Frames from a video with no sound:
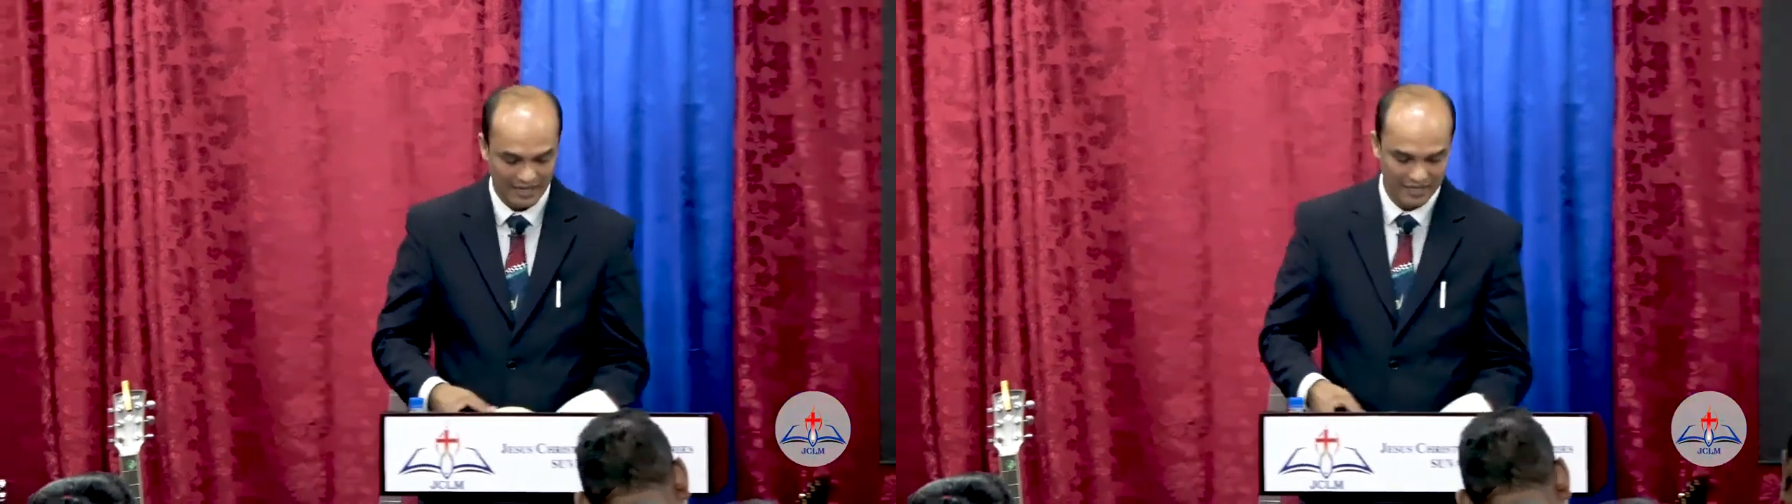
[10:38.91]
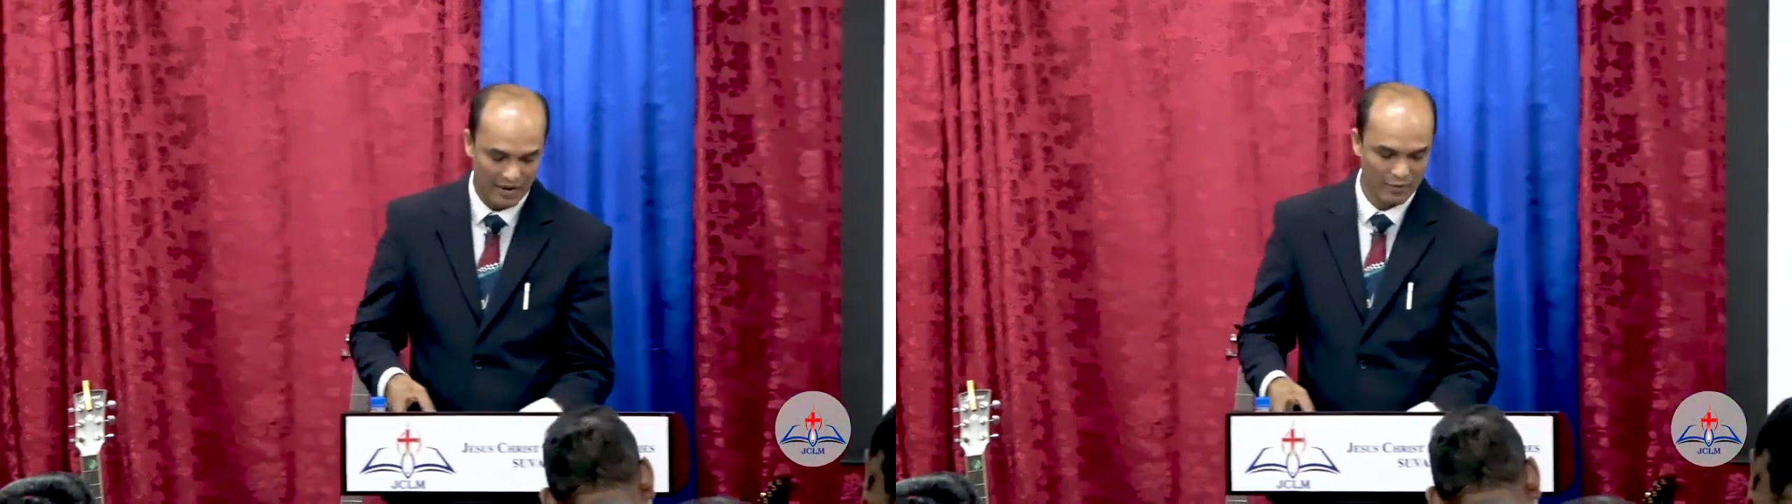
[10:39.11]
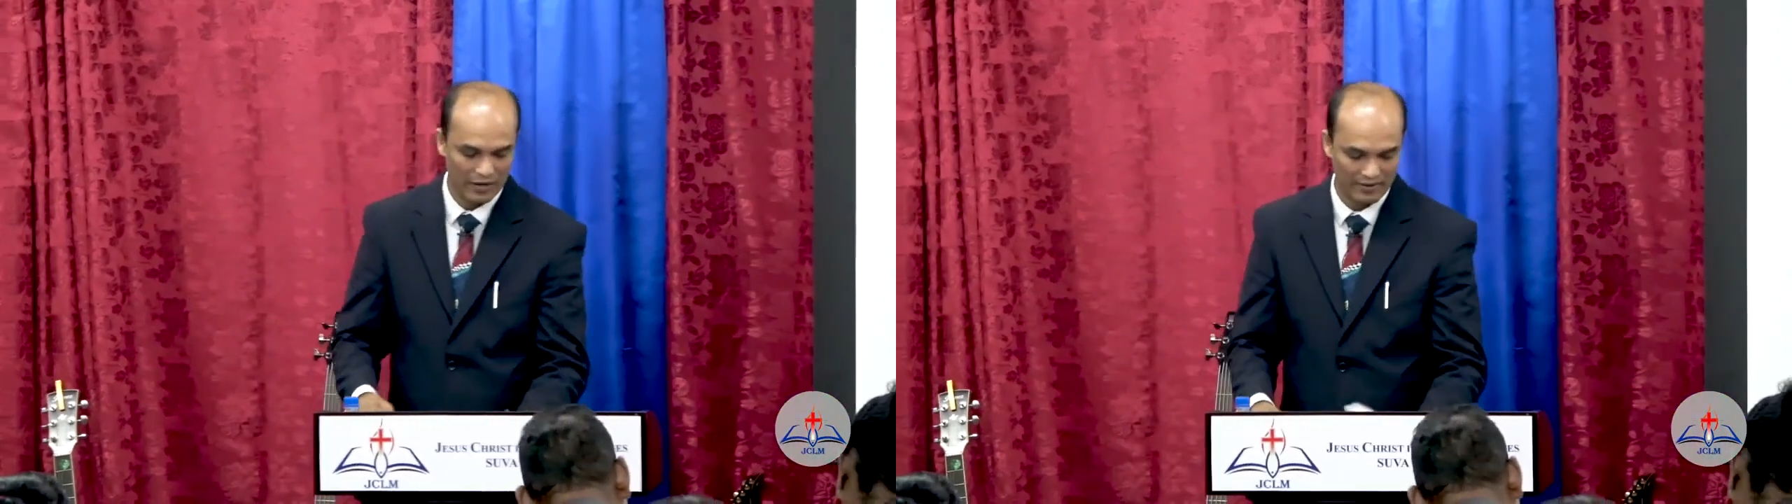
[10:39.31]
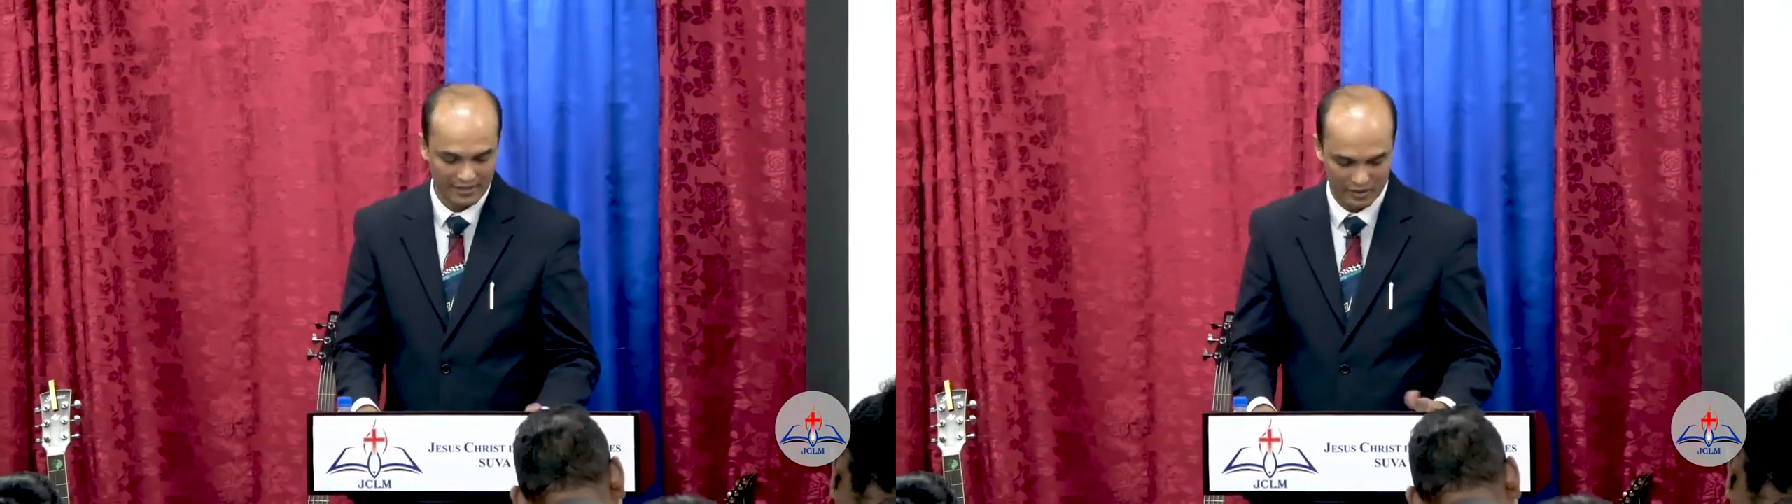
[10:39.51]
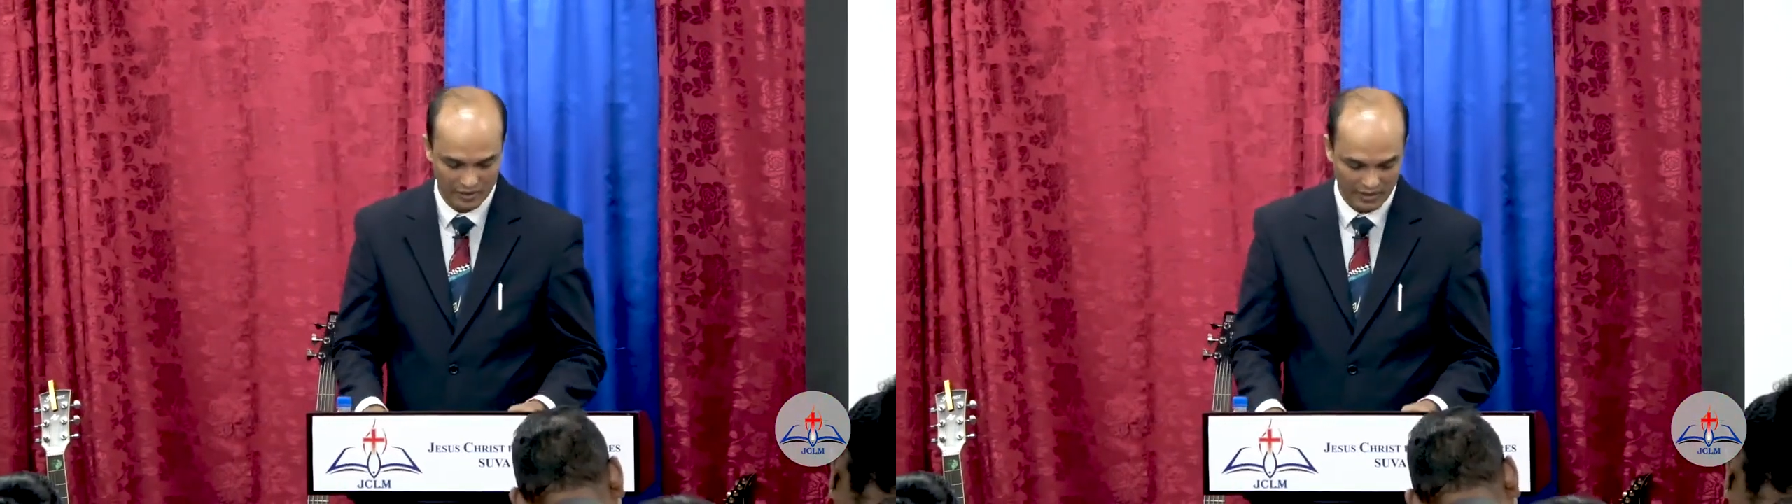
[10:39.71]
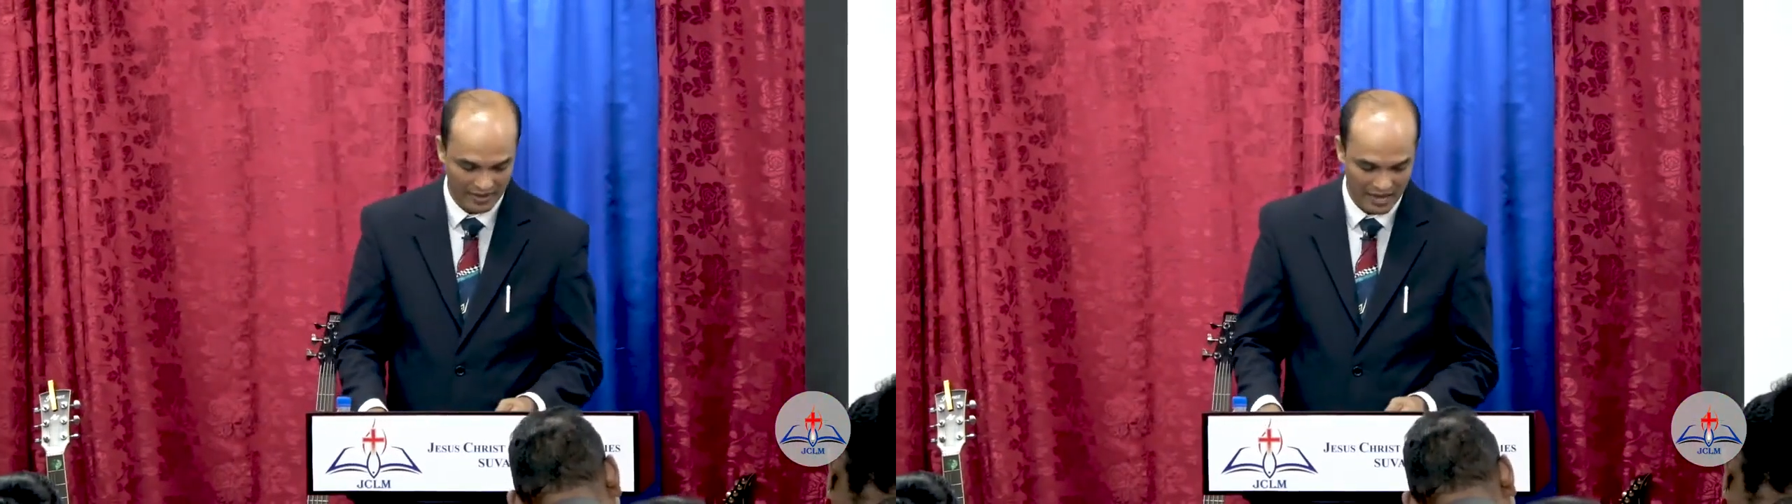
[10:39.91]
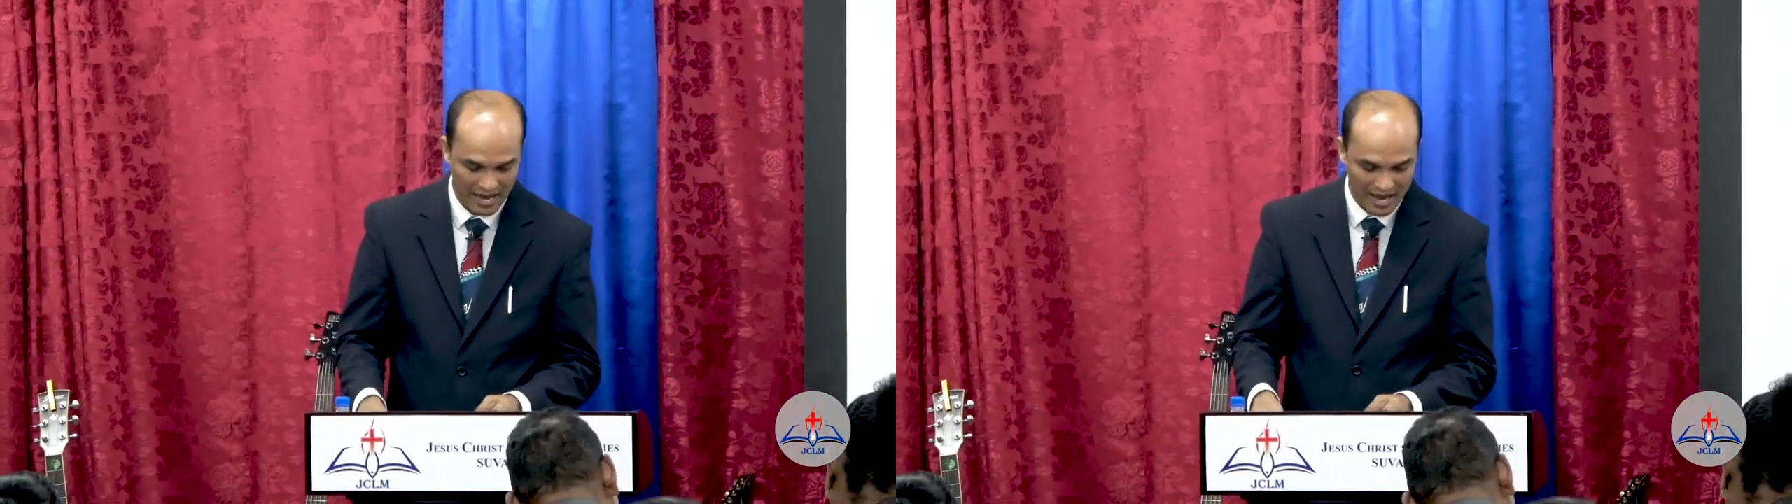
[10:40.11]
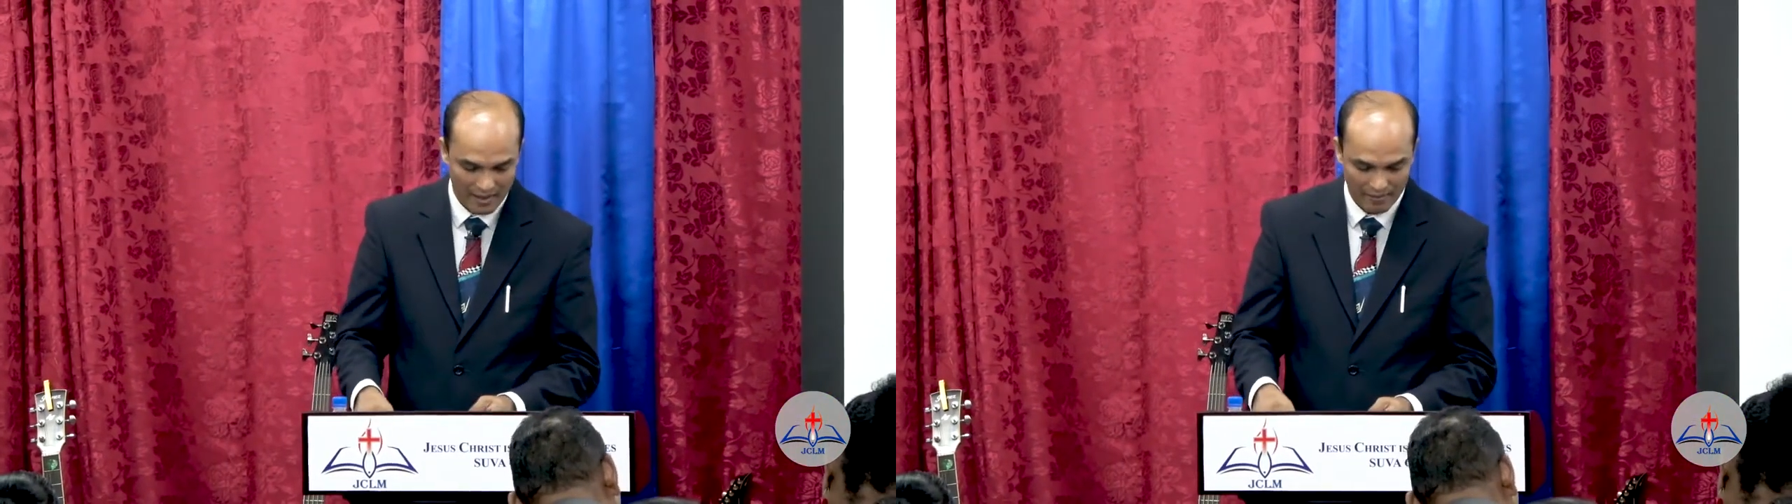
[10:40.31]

English and we'll read this together.